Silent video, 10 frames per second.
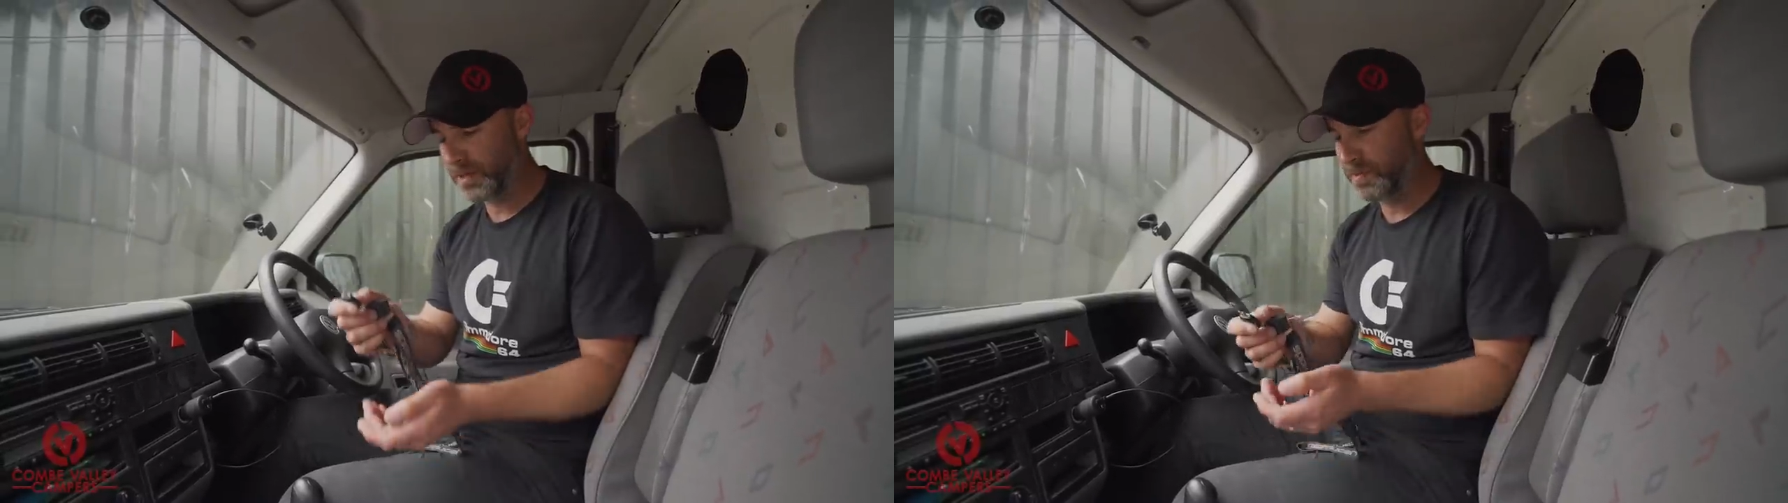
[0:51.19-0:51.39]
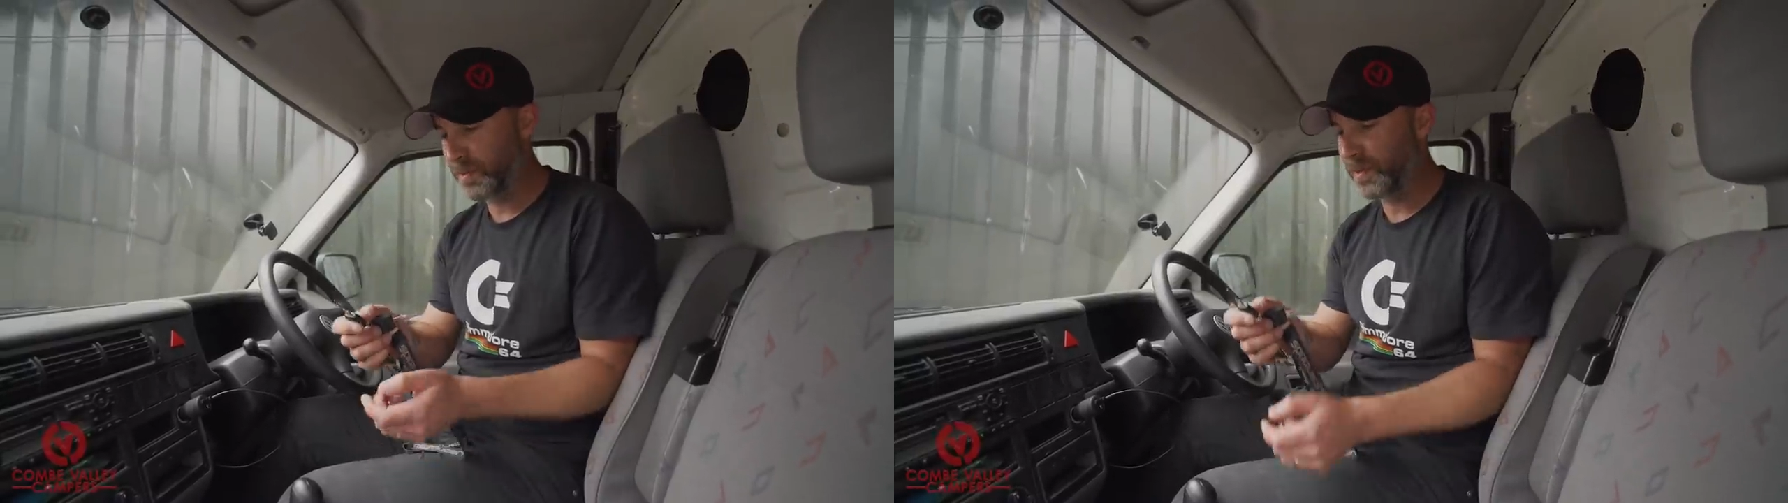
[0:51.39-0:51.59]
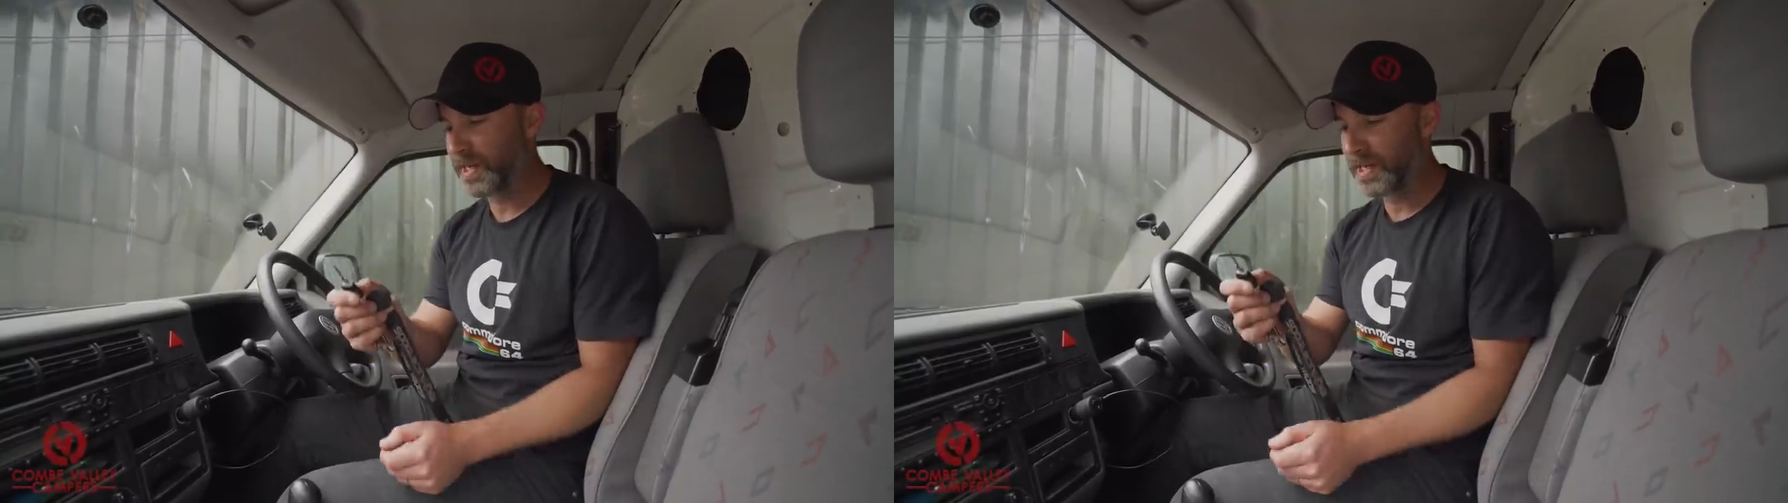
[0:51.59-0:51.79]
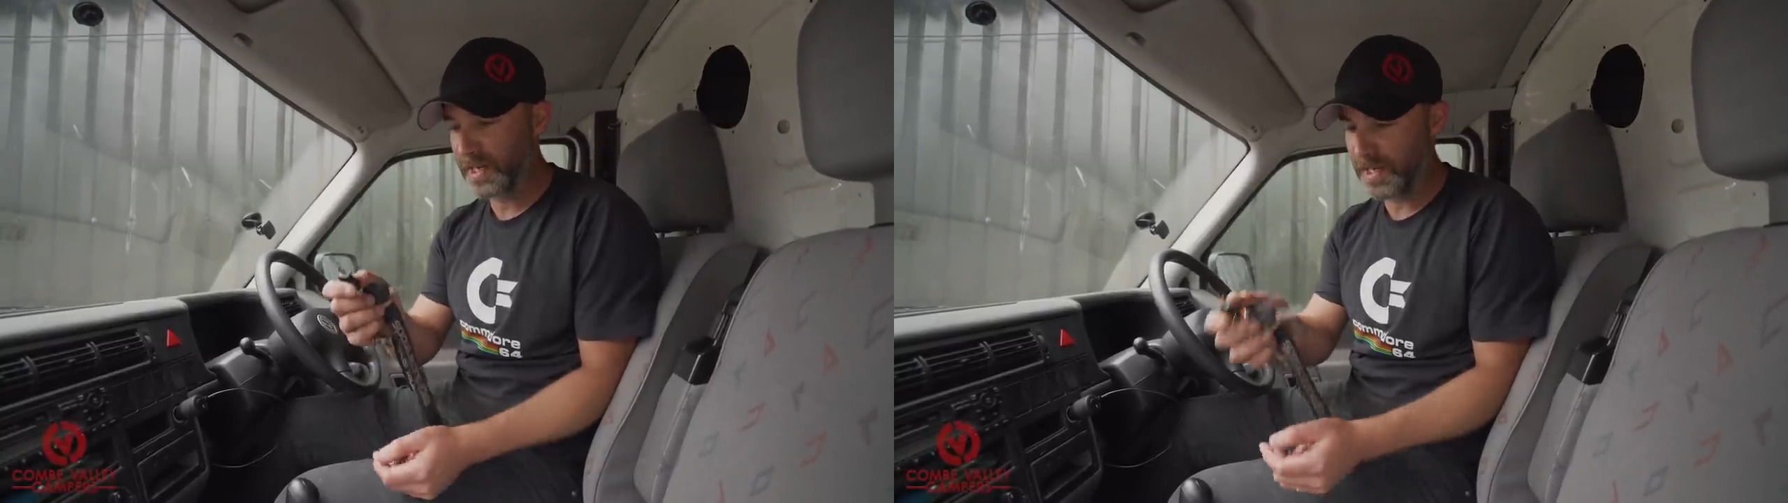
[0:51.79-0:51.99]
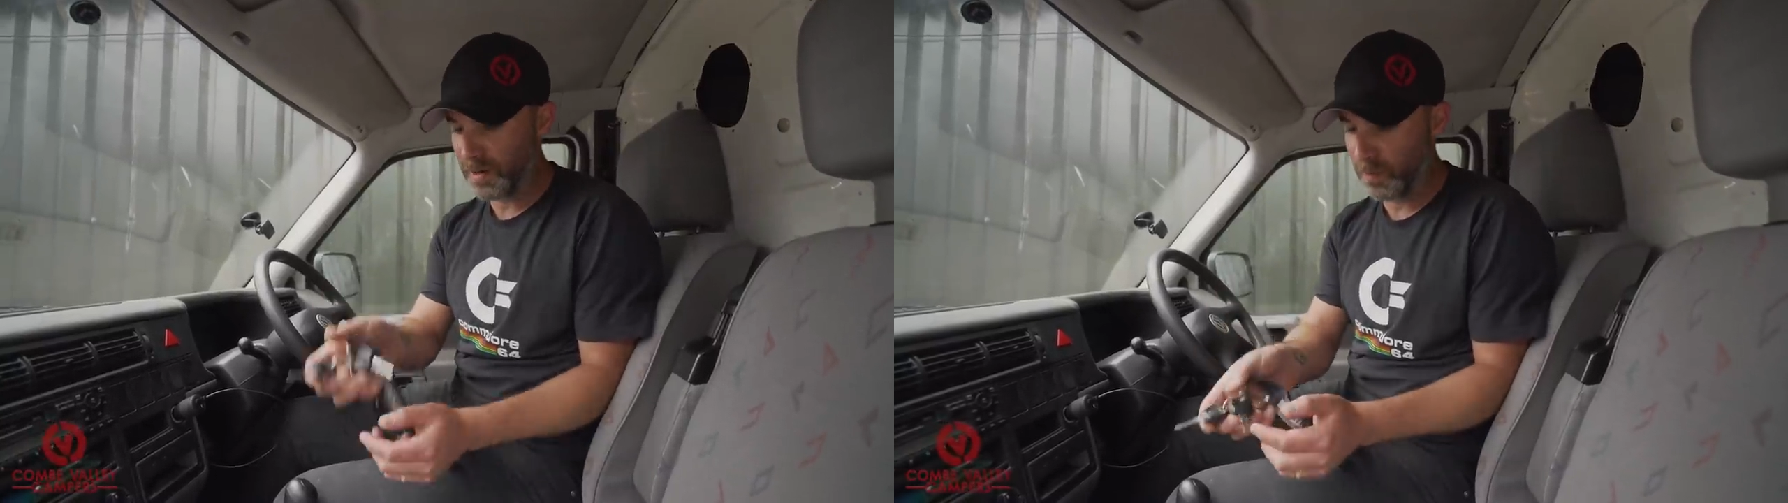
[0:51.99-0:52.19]

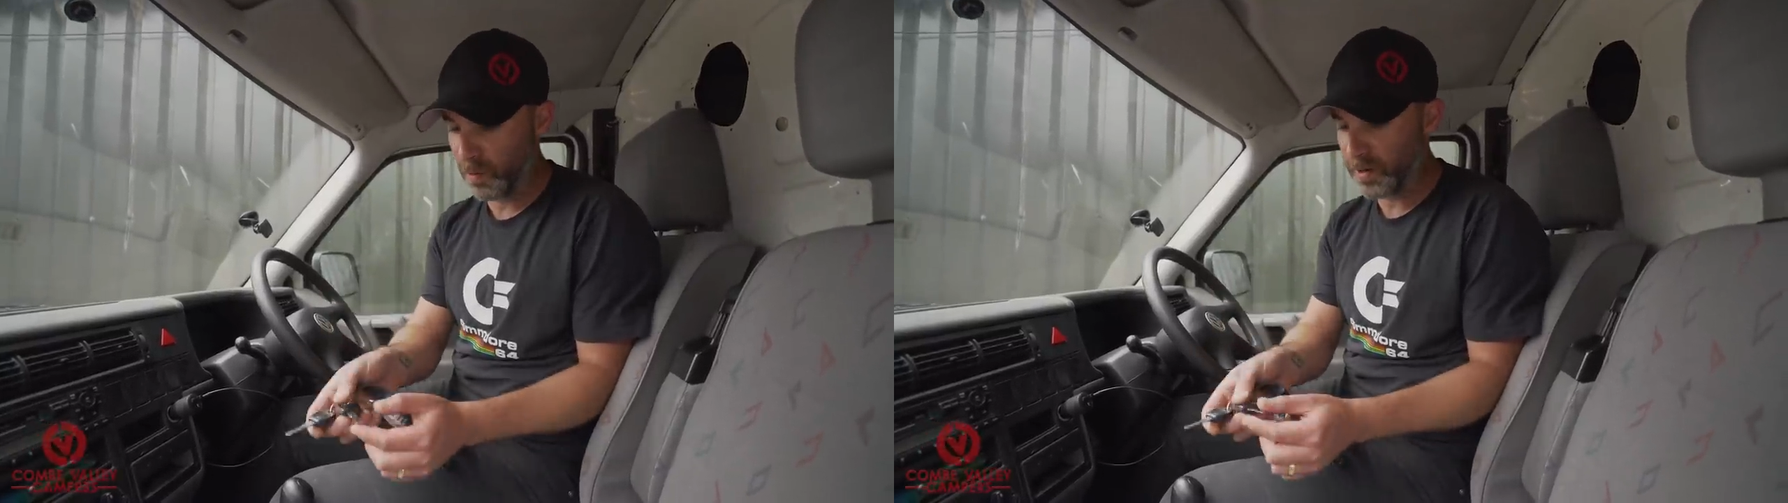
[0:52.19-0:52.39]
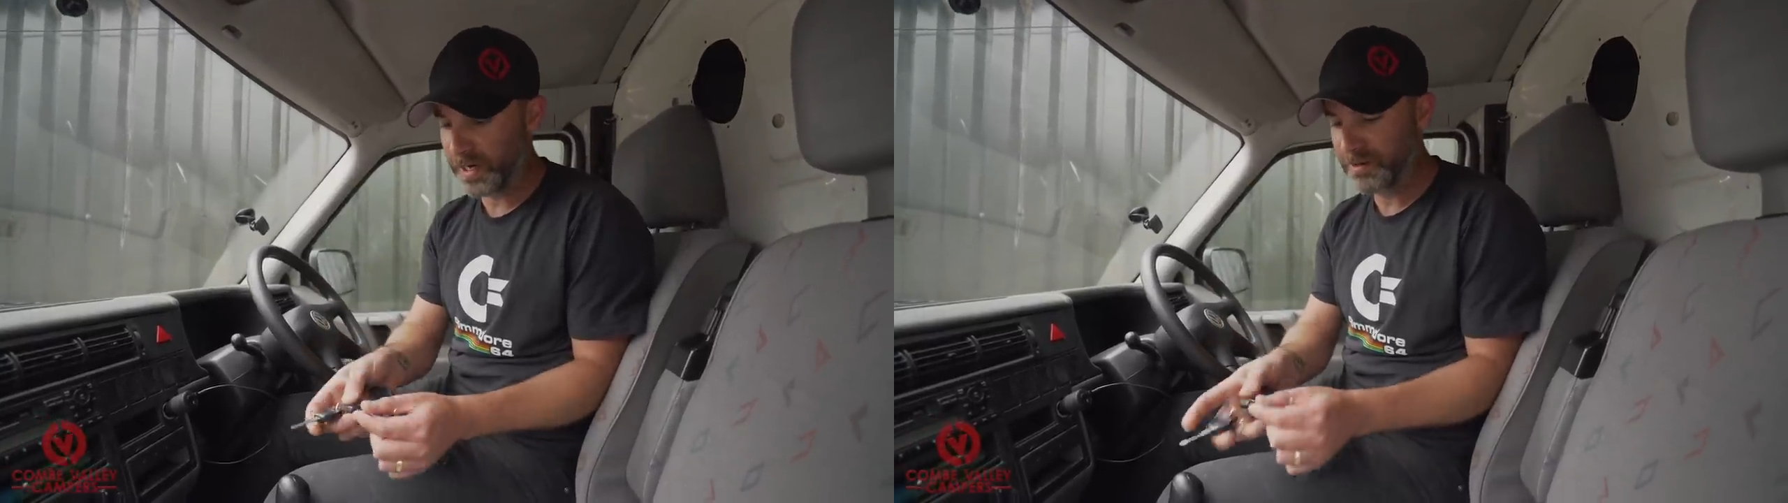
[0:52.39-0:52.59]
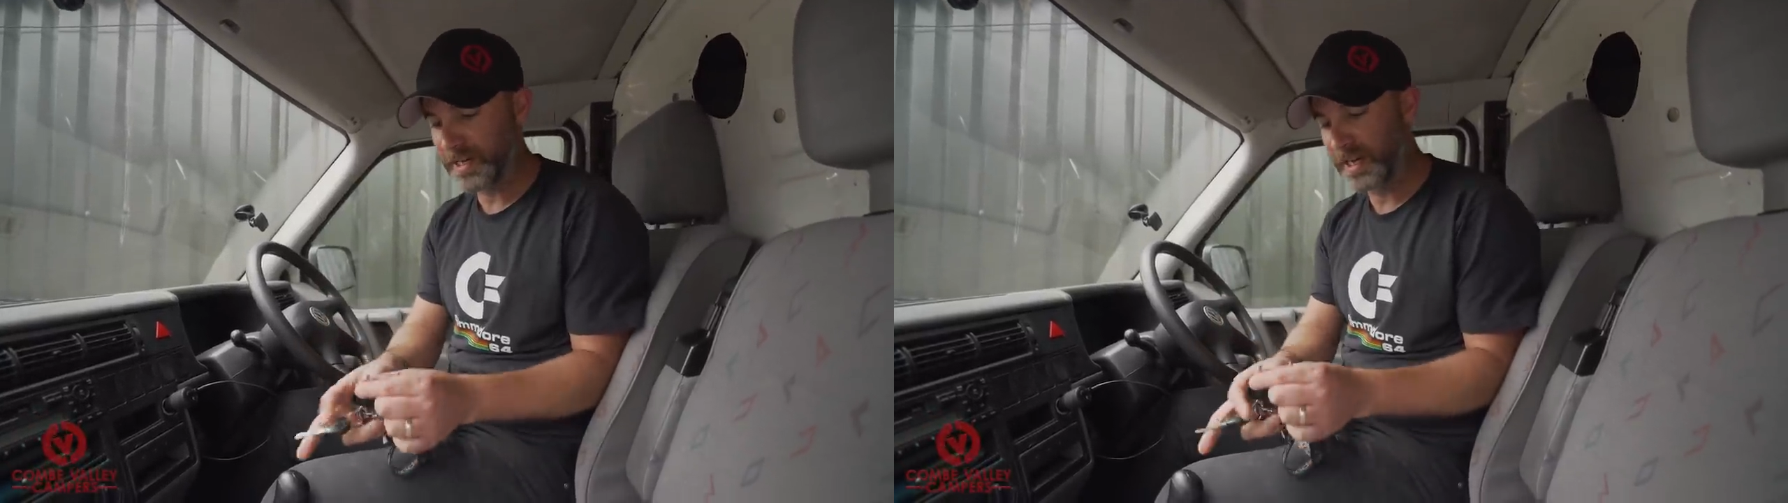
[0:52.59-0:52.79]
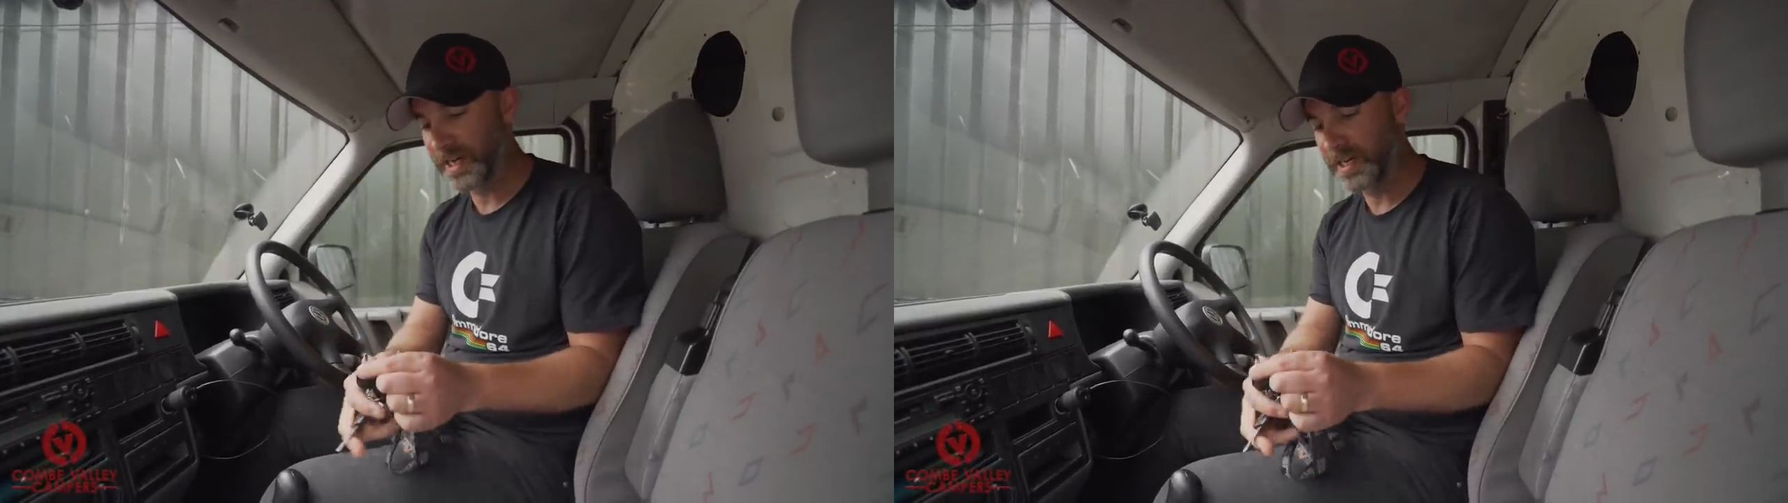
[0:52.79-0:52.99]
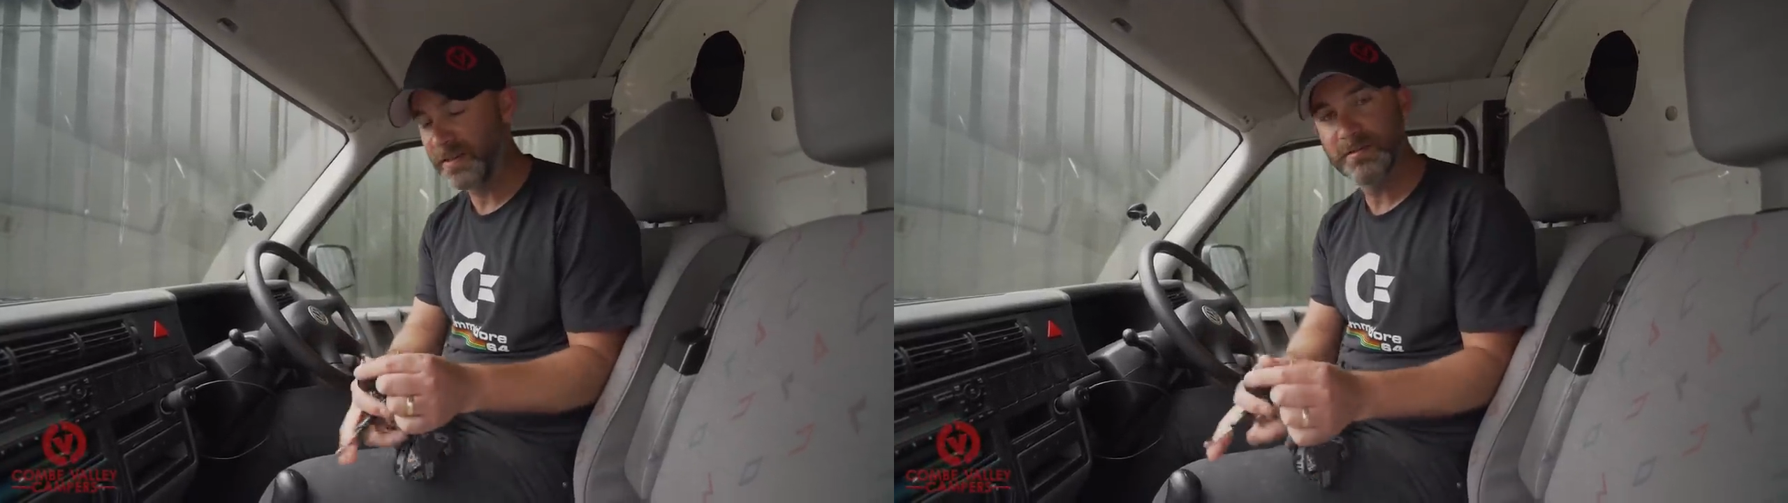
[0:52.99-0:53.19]
completely worn out
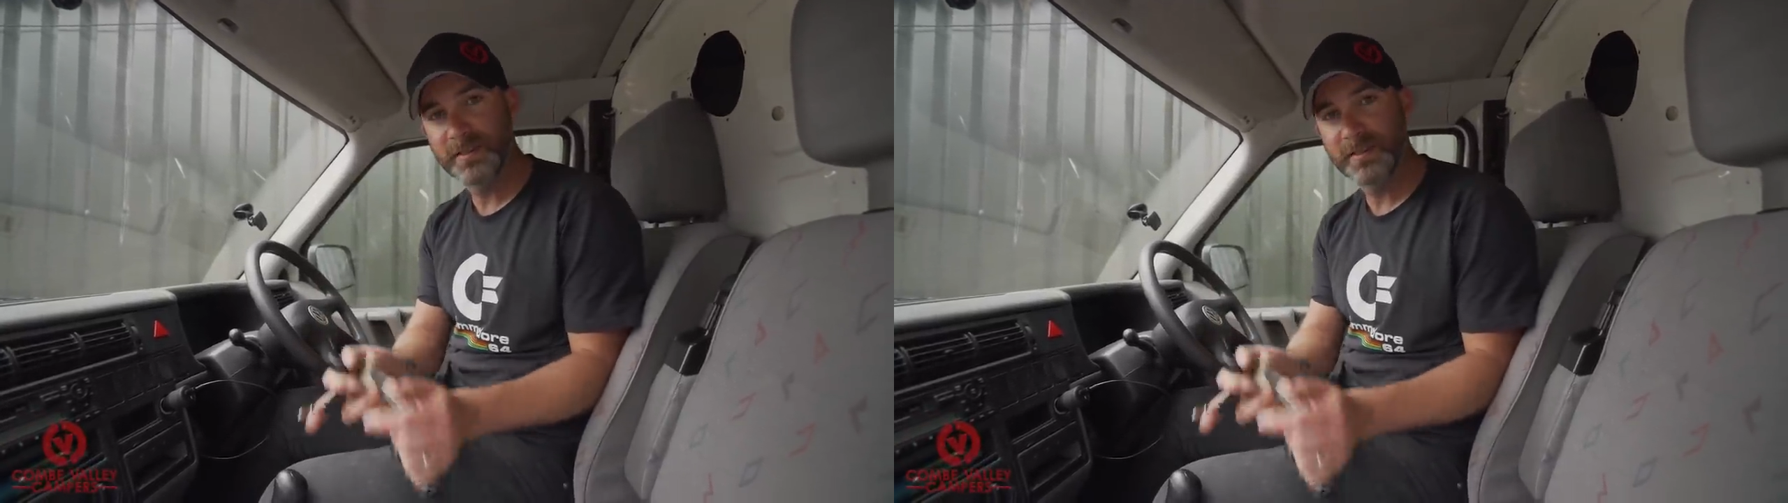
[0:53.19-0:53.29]
key,